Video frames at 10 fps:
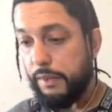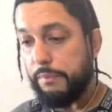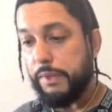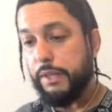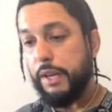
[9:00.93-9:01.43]

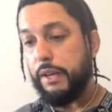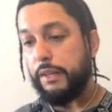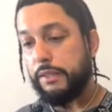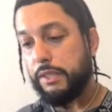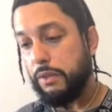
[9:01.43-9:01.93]
But yeah,
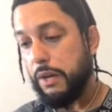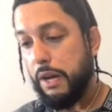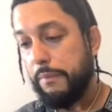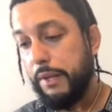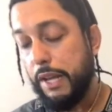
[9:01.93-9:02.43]
so
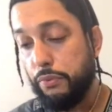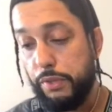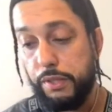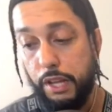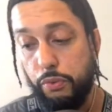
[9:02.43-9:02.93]
I mean that's
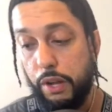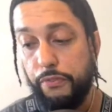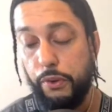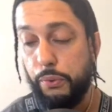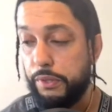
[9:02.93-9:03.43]
what I
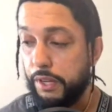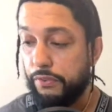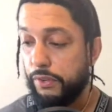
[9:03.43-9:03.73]
feel was next for